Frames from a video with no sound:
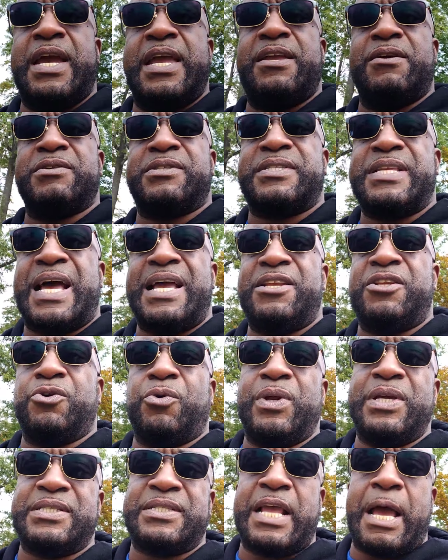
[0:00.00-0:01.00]
Yayo's not
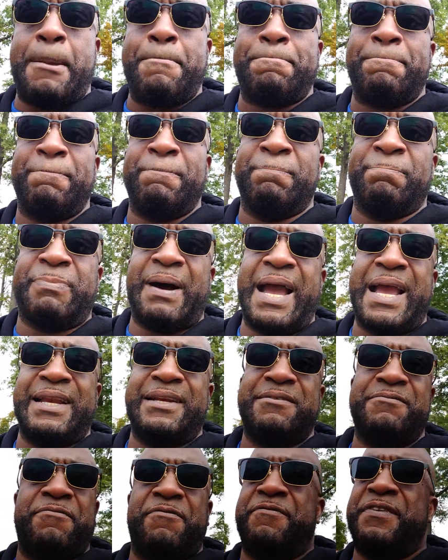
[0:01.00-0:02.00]
doing. He's not
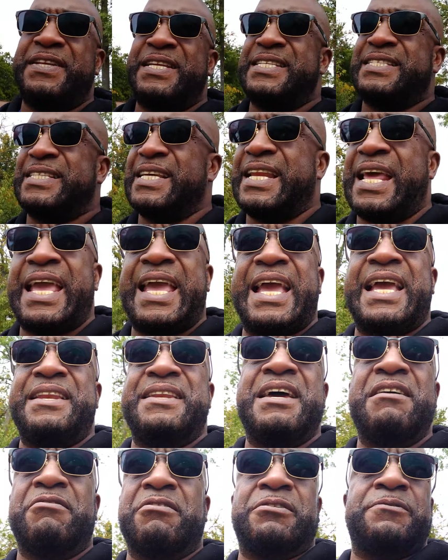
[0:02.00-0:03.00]
biting 50 Cent
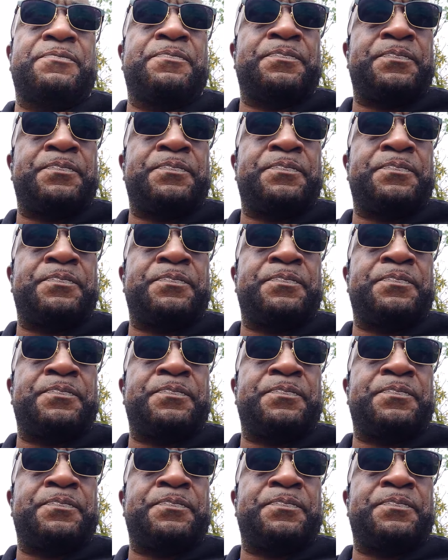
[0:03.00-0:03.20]
hand, never.